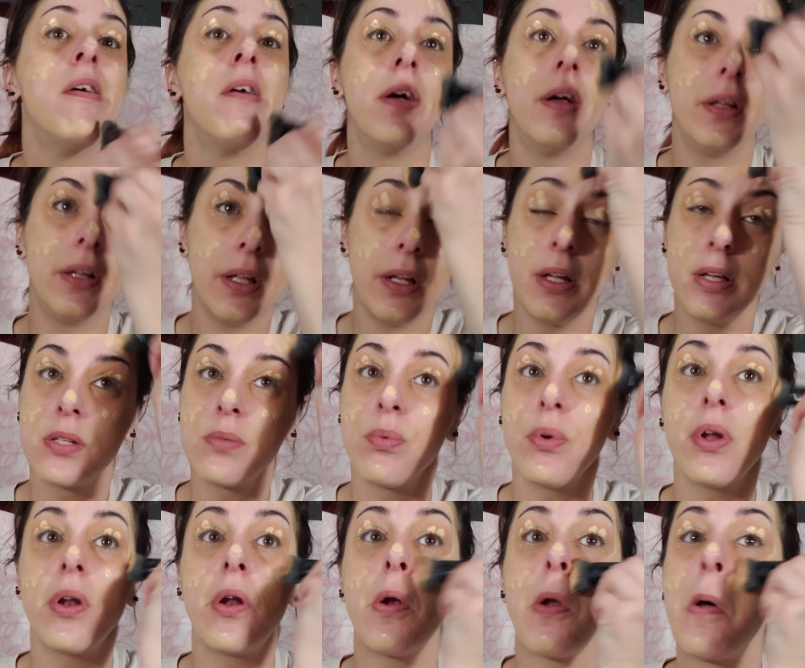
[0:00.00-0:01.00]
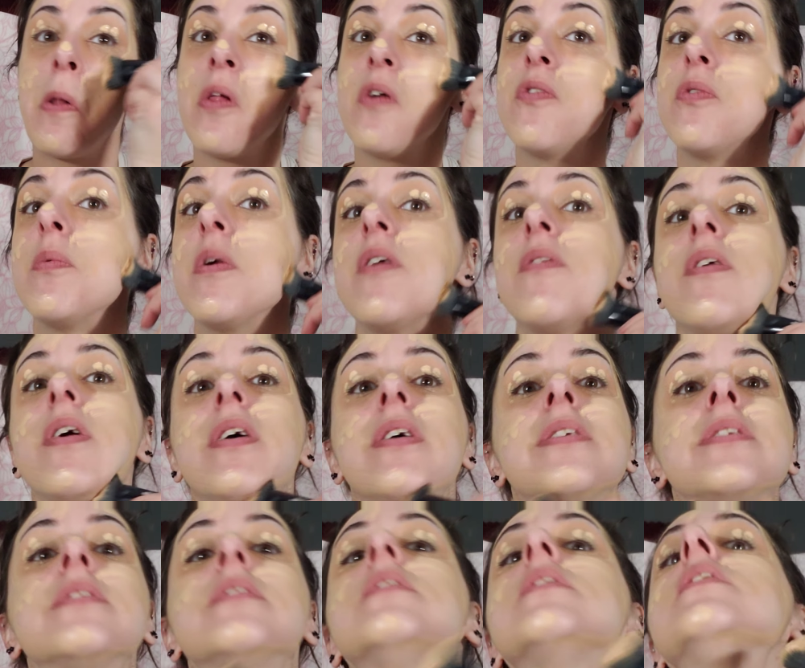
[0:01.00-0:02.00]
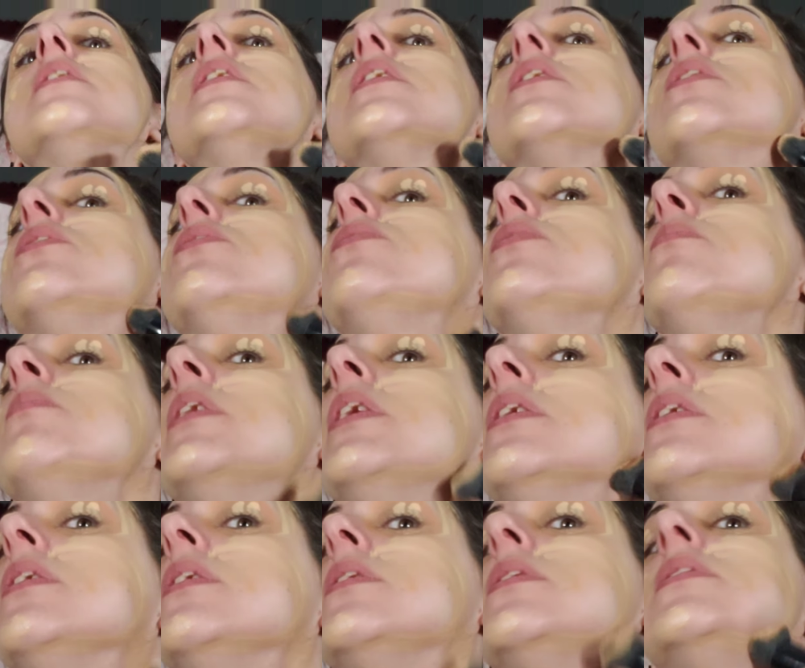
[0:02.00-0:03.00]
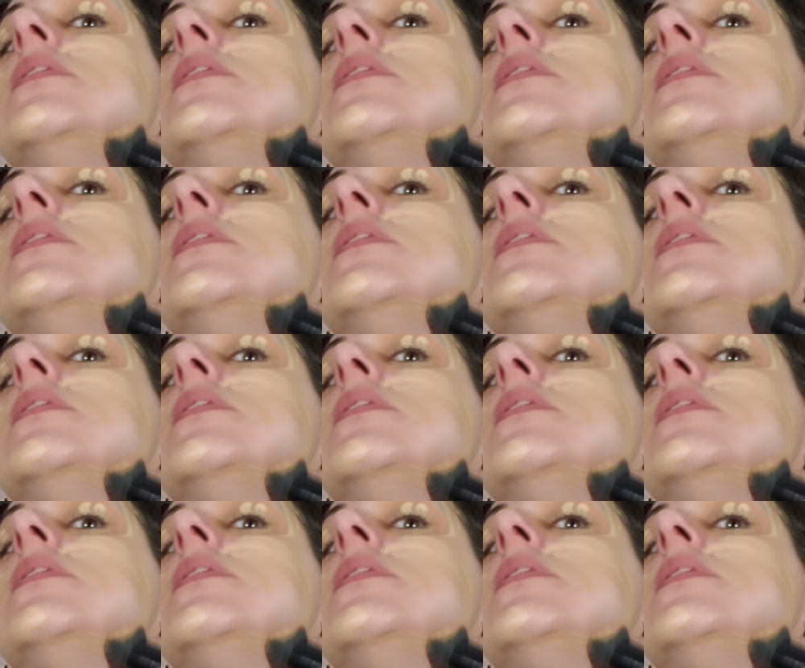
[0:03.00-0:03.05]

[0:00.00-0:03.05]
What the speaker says: And then I spread it all over my face and I go from there.